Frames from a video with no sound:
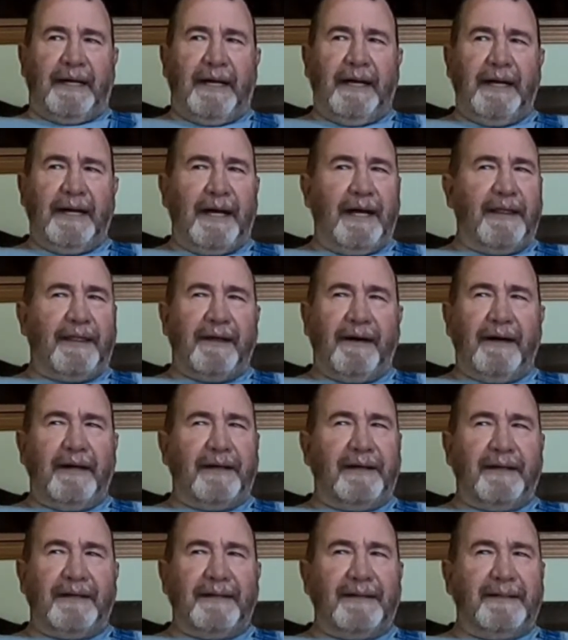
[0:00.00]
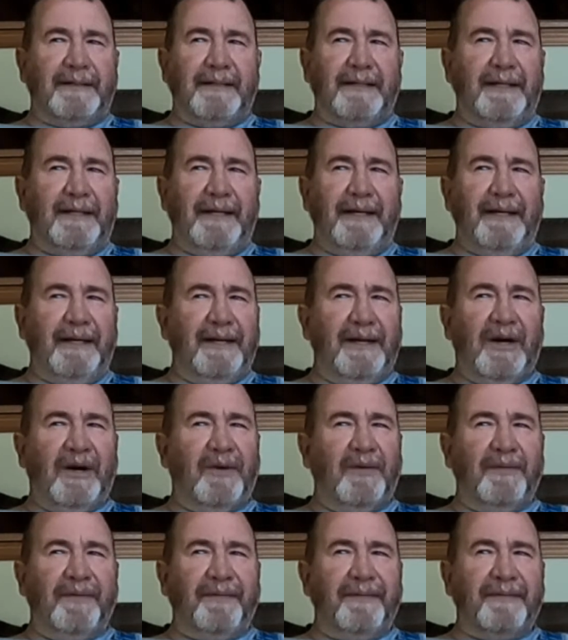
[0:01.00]
And I thought,
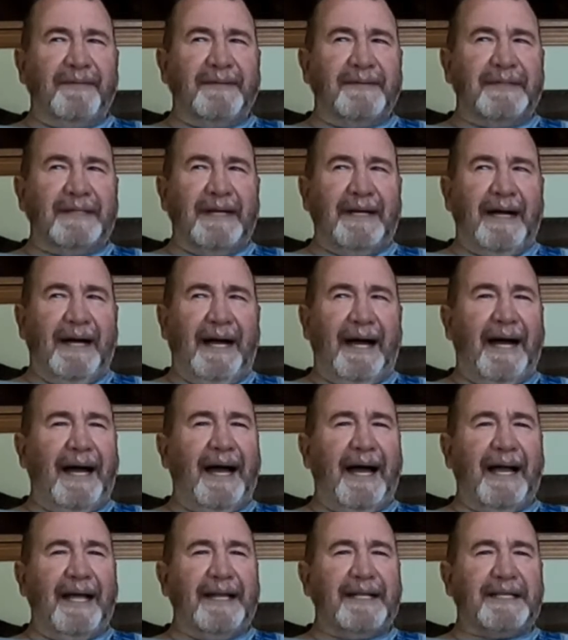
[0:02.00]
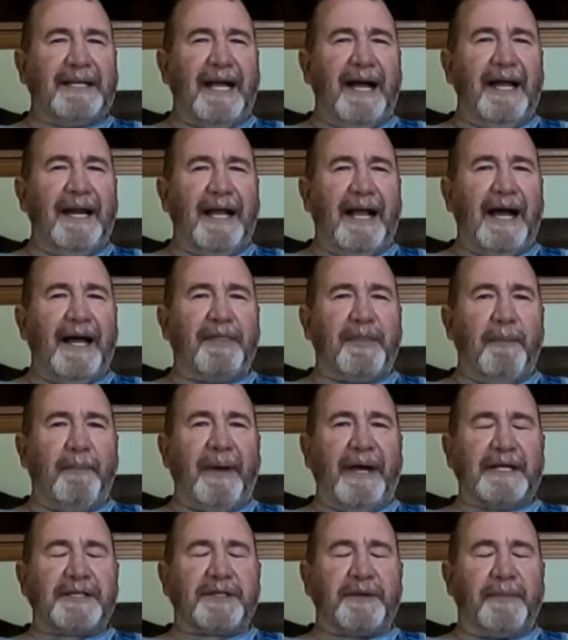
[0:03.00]
it kind of got the
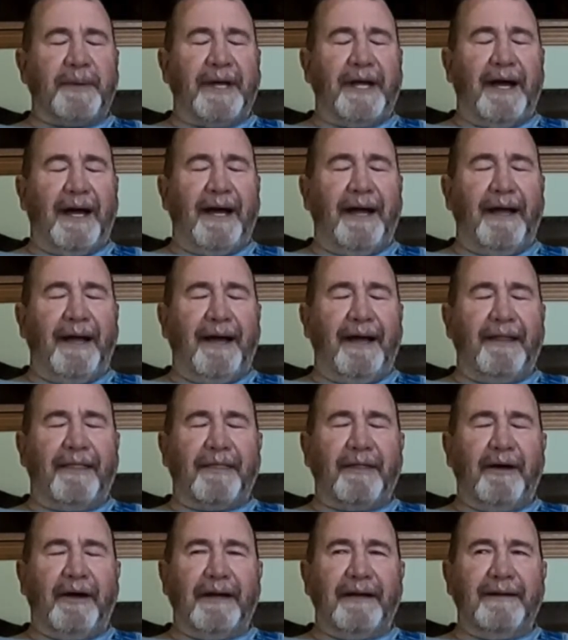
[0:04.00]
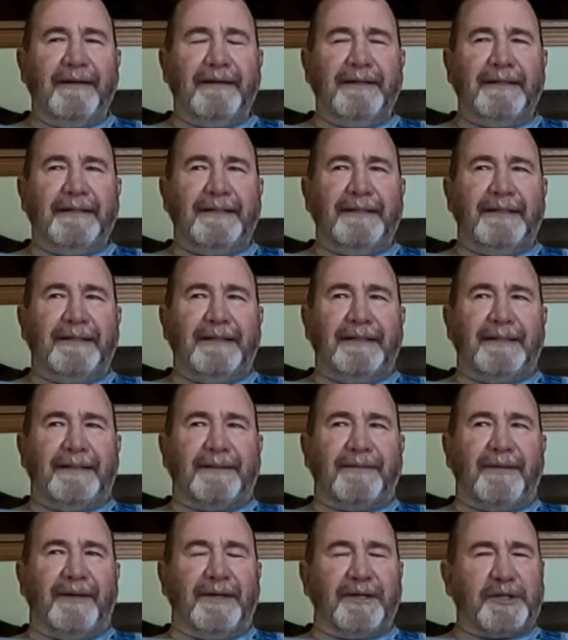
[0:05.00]
best of me. I thought,
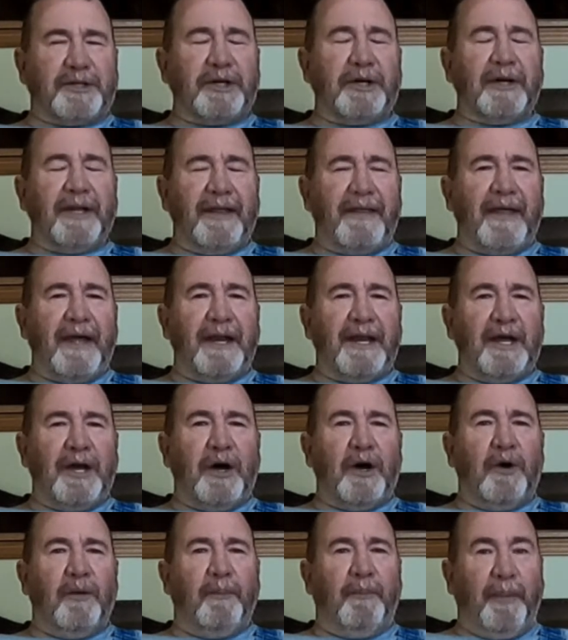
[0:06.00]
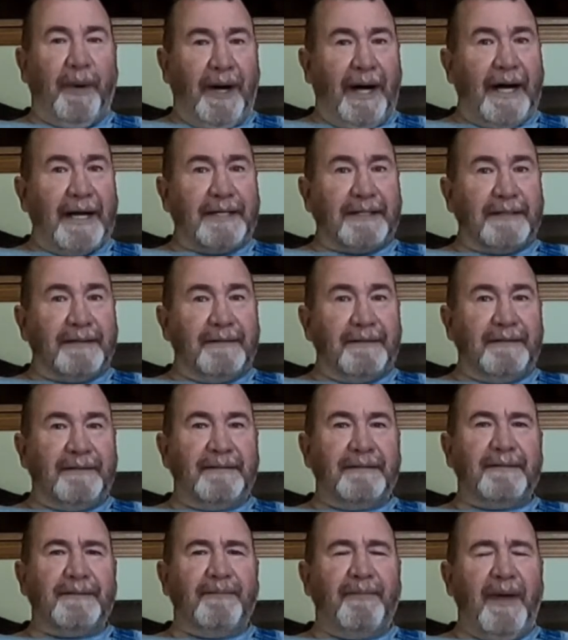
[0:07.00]
well, surely they know, but
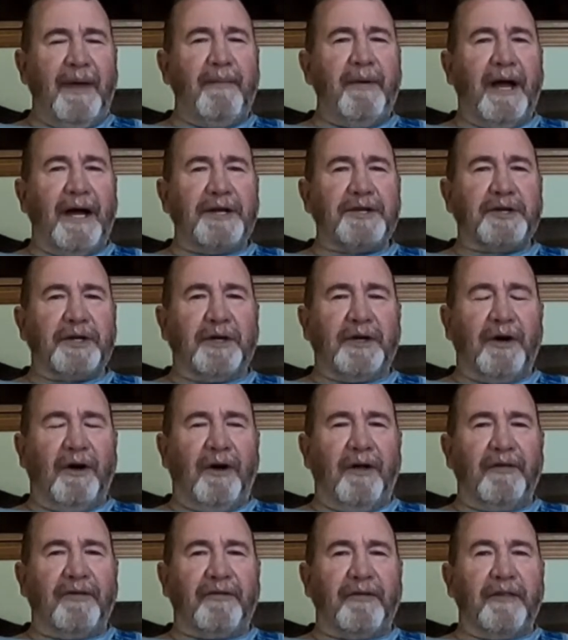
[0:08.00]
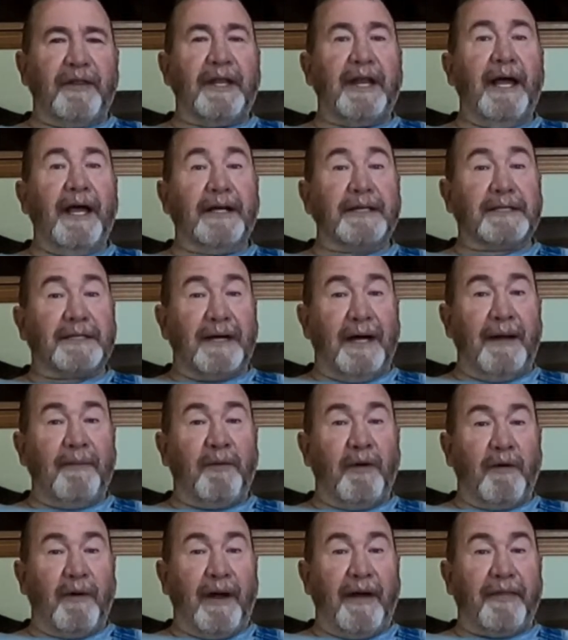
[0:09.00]
maybe I should call. So the next
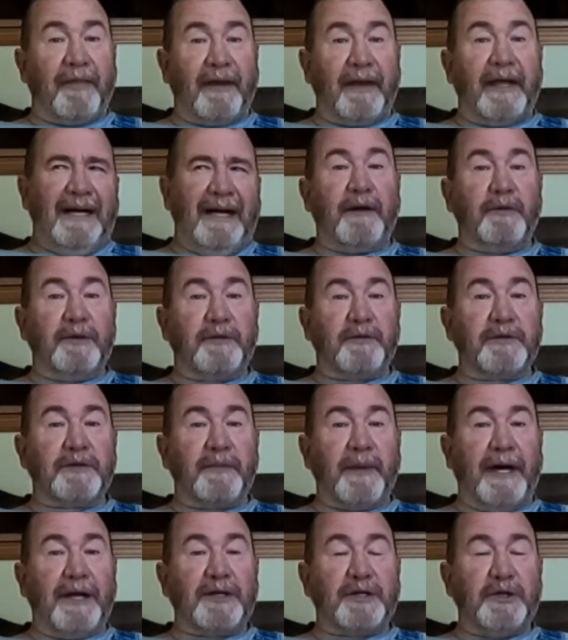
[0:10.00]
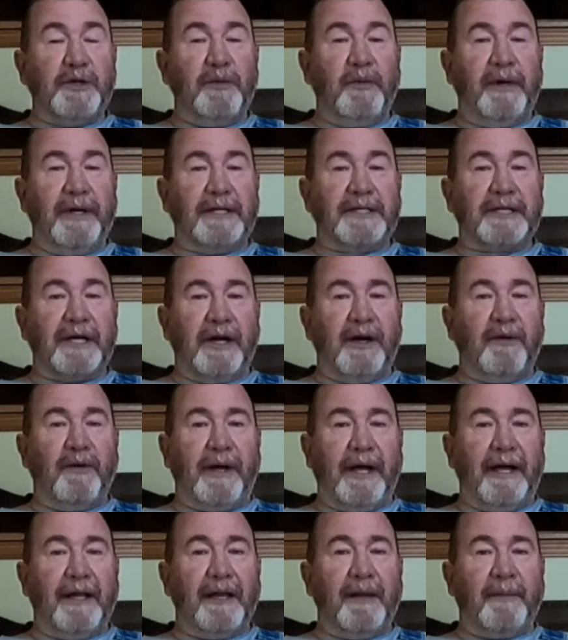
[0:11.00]
time we were at the lake, which was about 2 weeks
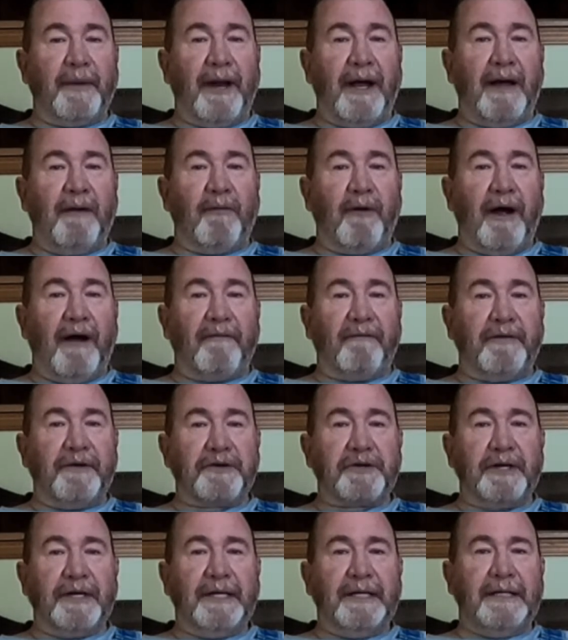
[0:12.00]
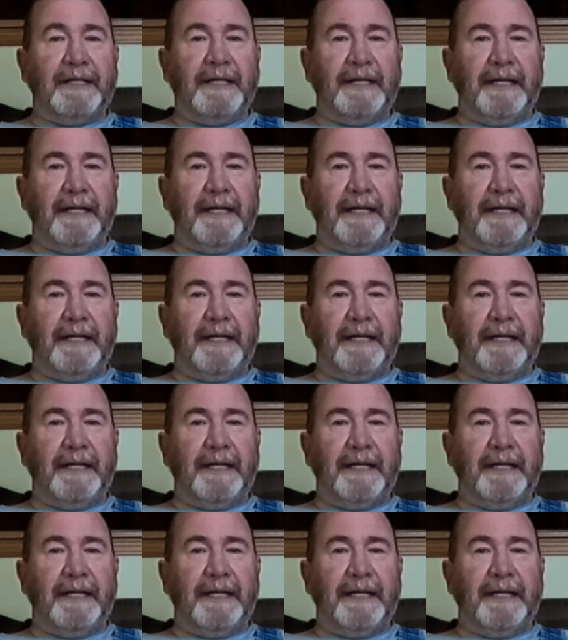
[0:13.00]
ago, Caleb and I were out fishing,